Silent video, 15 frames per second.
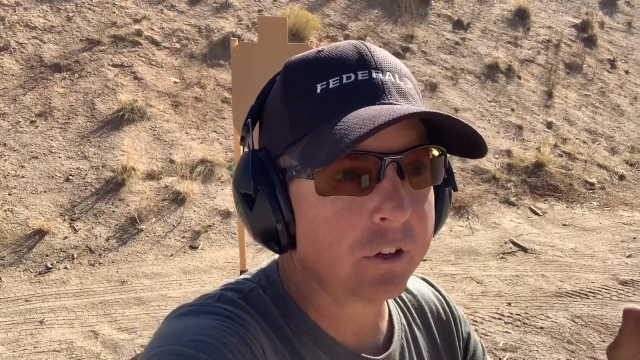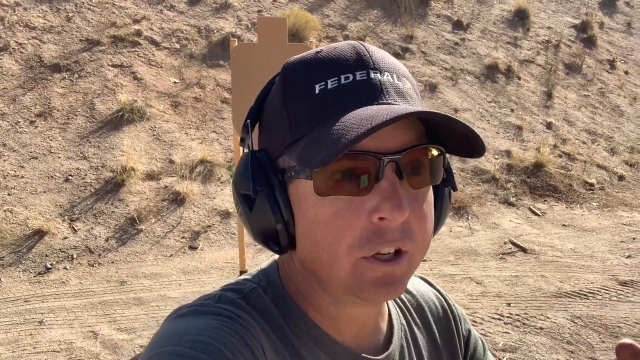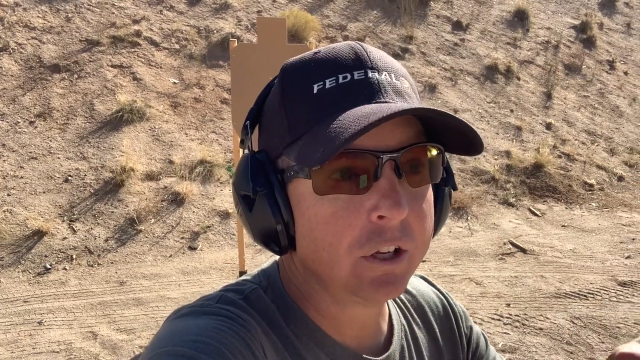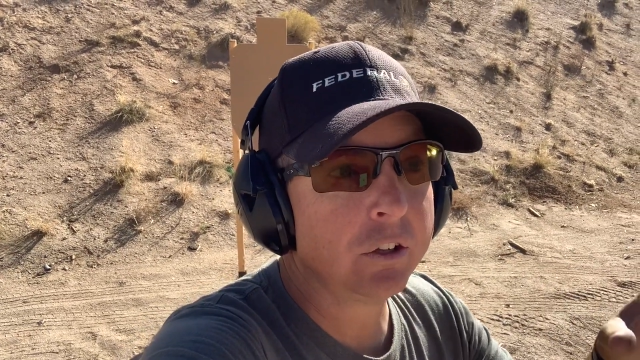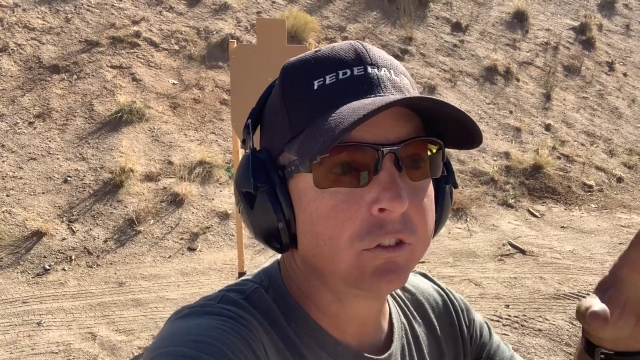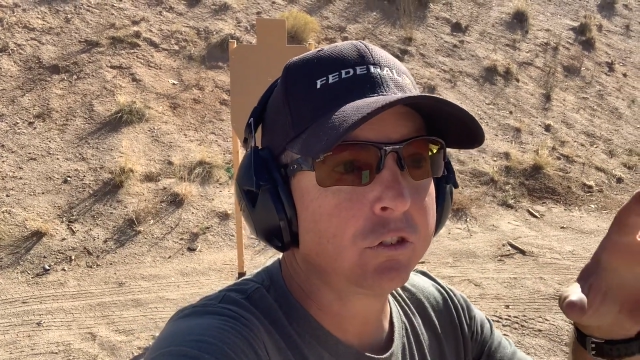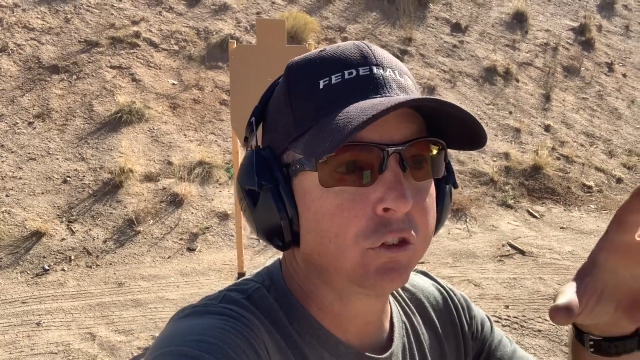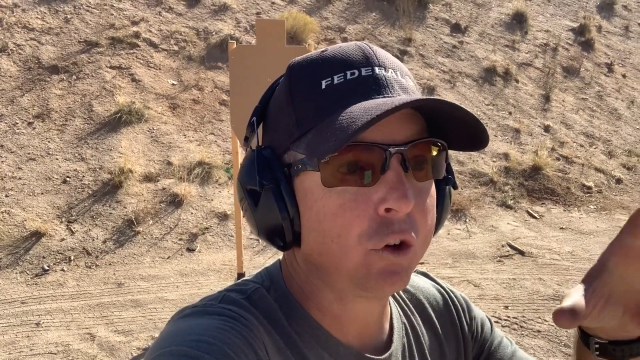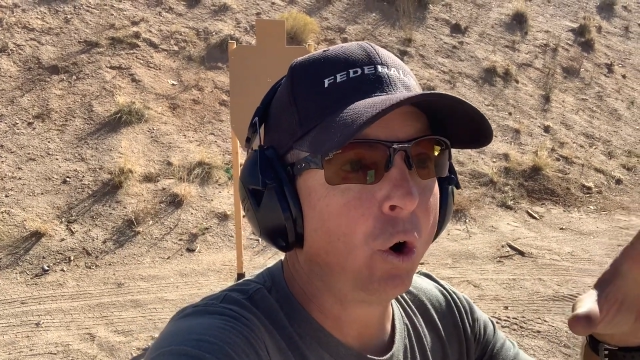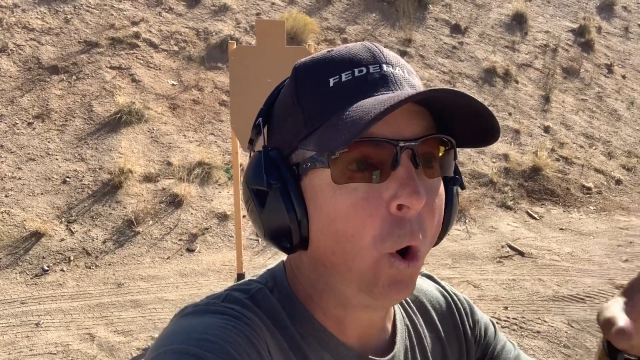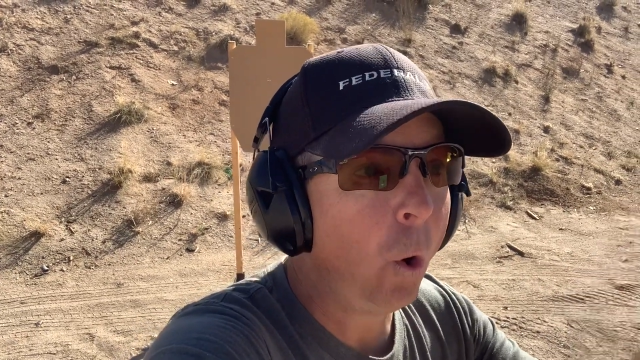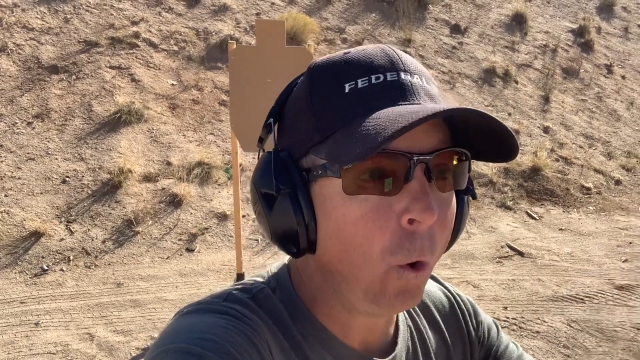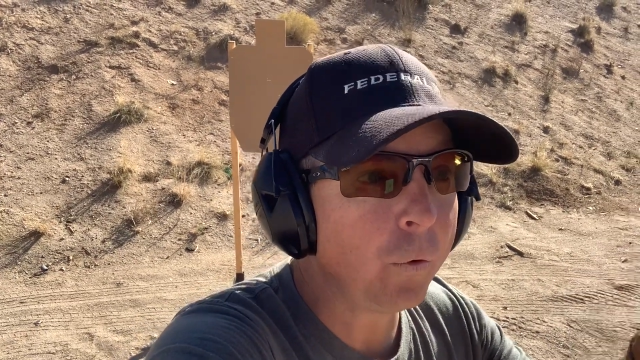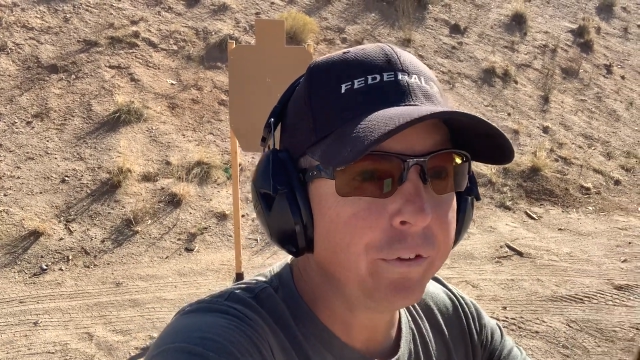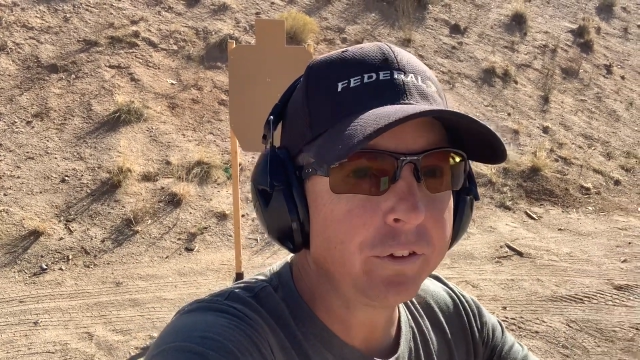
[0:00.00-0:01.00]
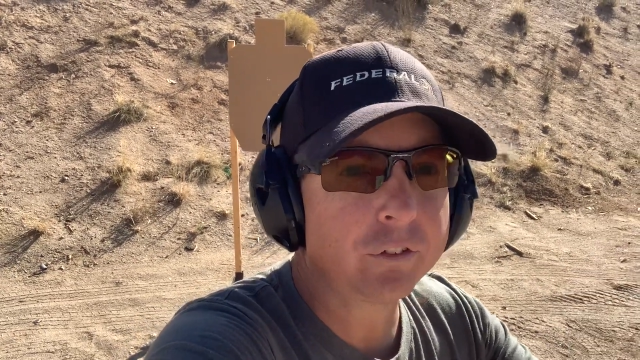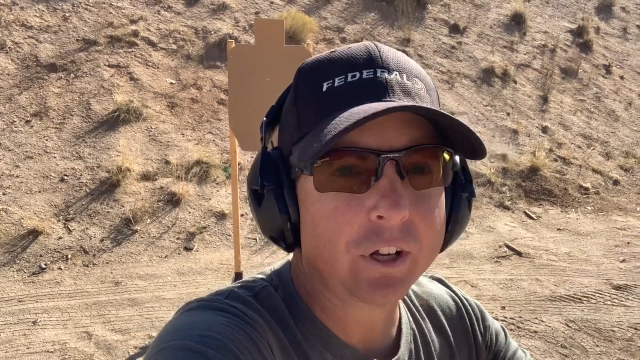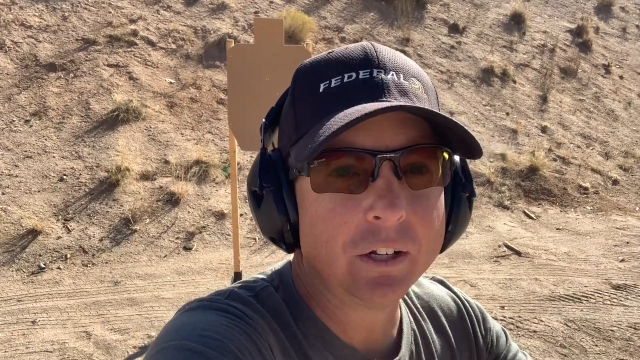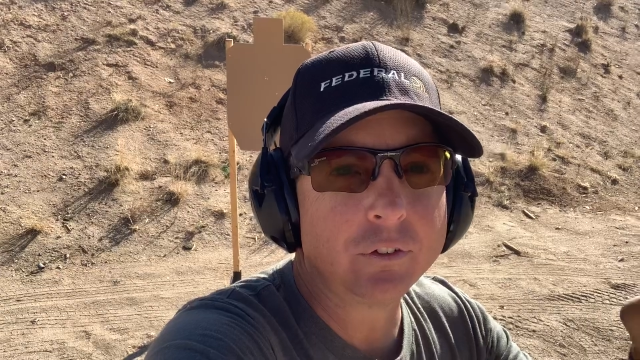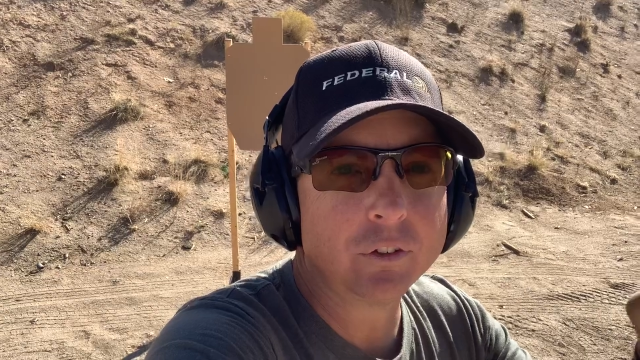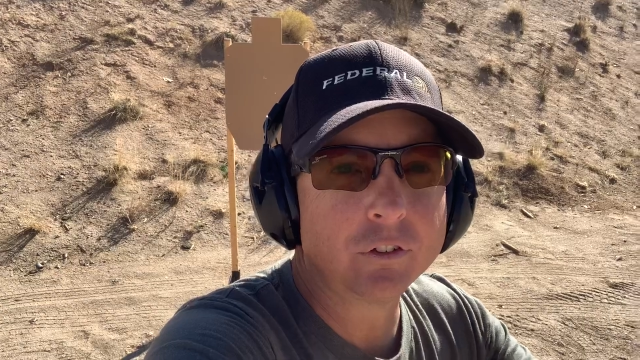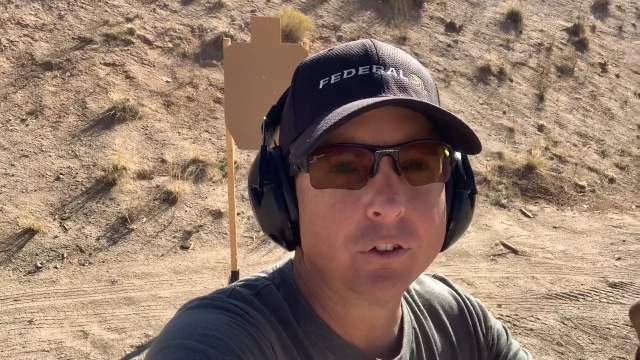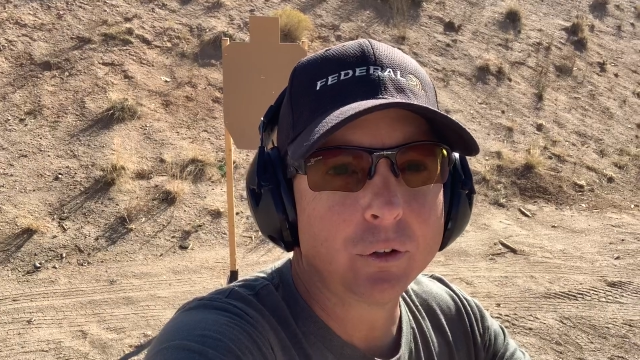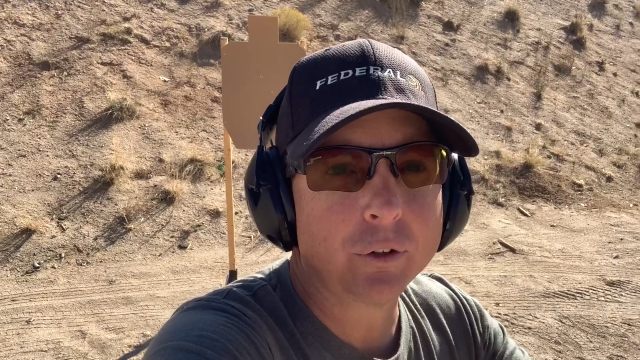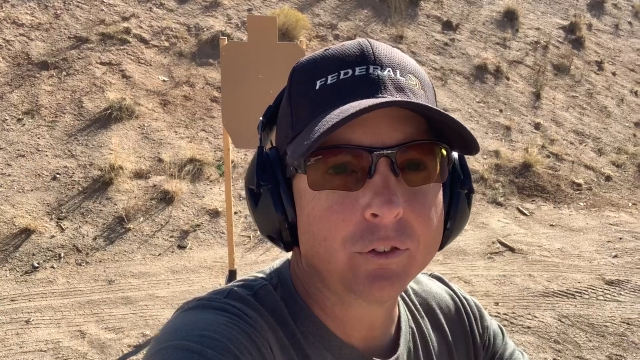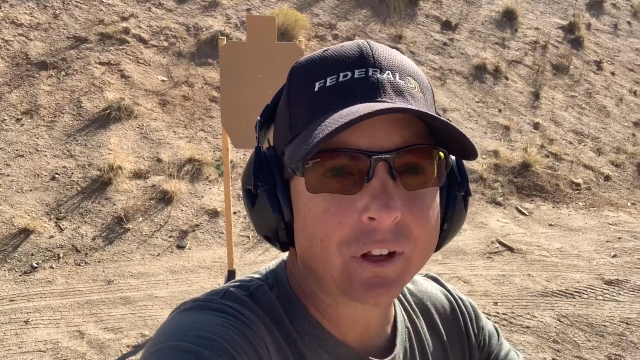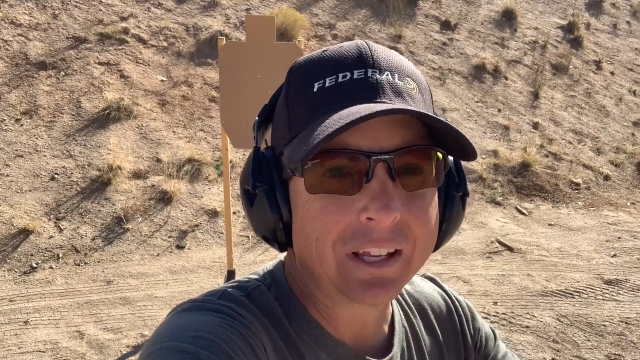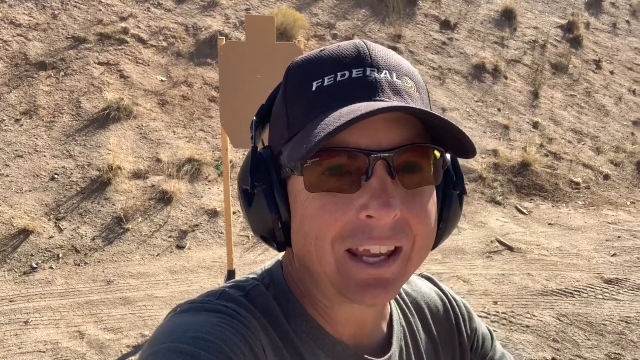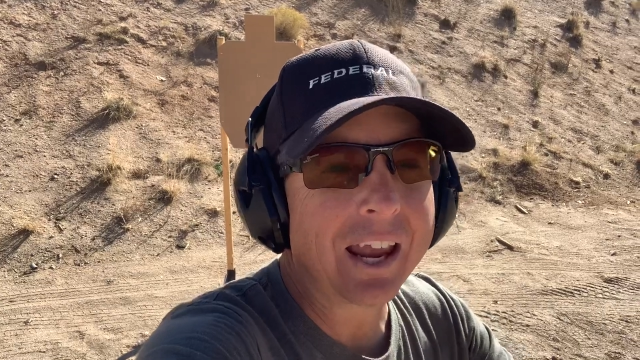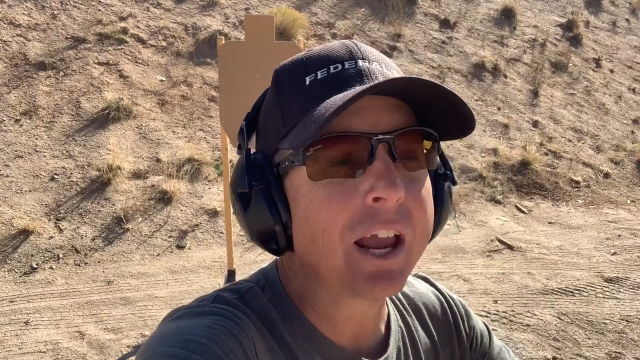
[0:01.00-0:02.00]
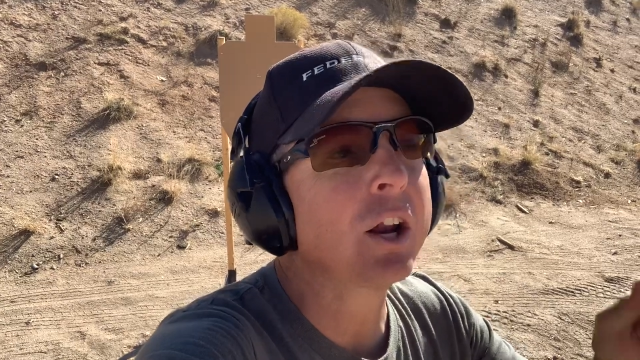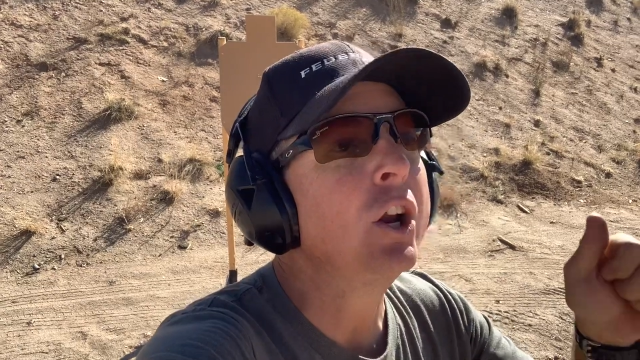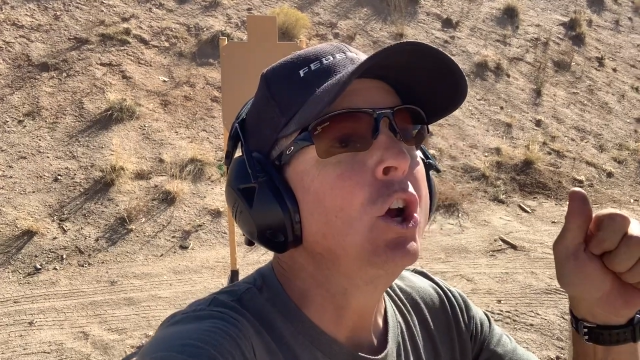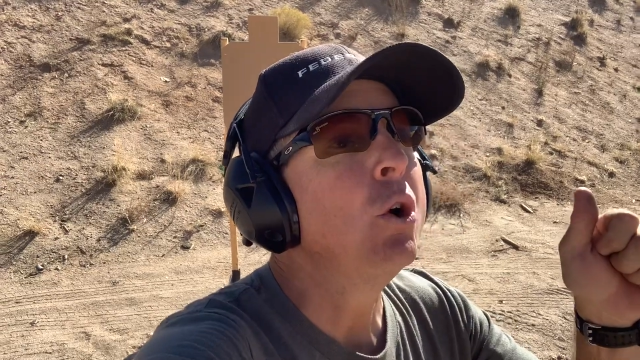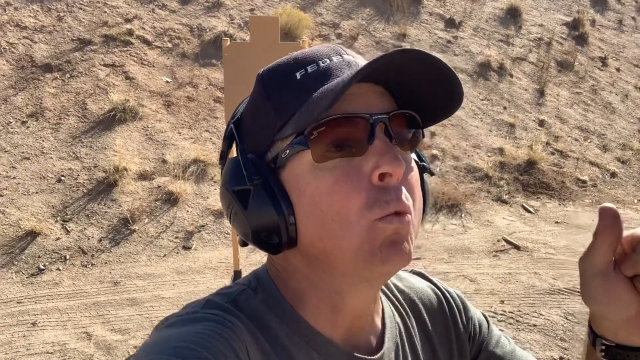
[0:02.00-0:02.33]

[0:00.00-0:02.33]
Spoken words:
is to hold the sights as still as I can